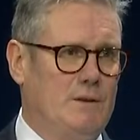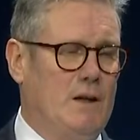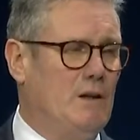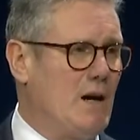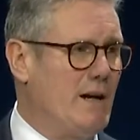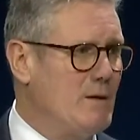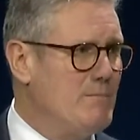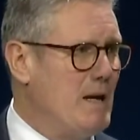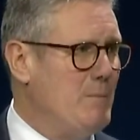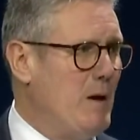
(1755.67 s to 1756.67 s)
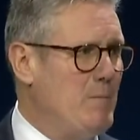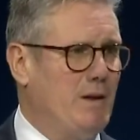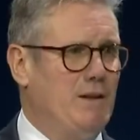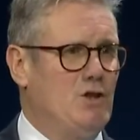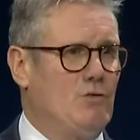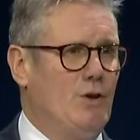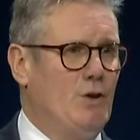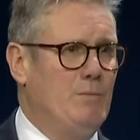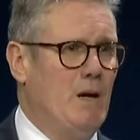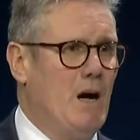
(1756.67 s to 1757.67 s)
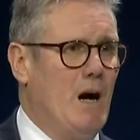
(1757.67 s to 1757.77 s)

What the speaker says: And look, I know many people in this room